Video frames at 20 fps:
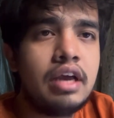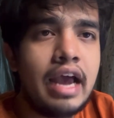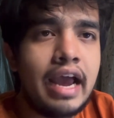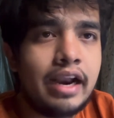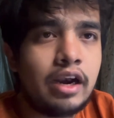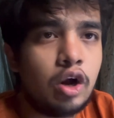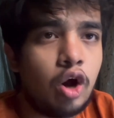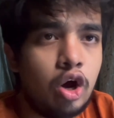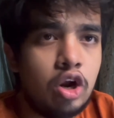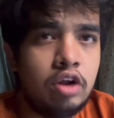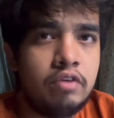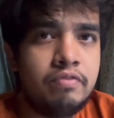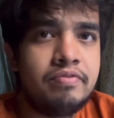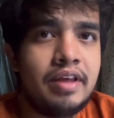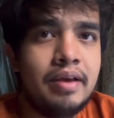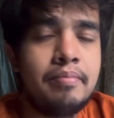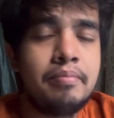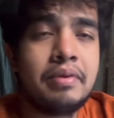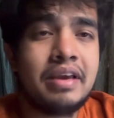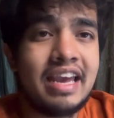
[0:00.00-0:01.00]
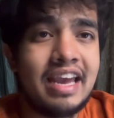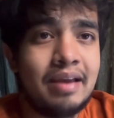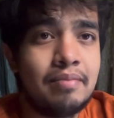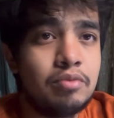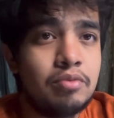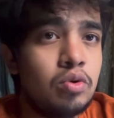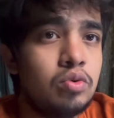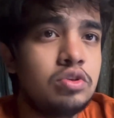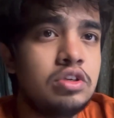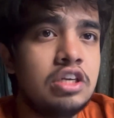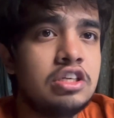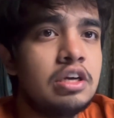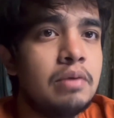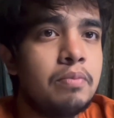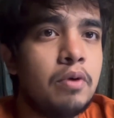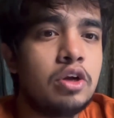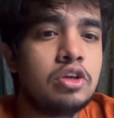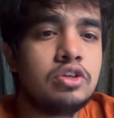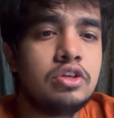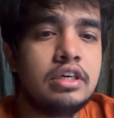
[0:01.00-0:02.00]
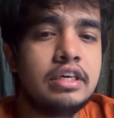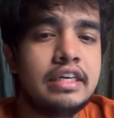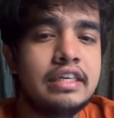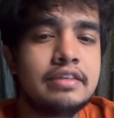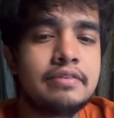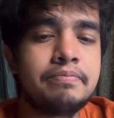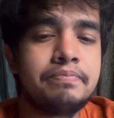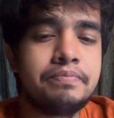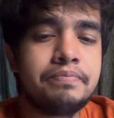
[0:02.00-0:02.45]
and all of them came through such opportunities.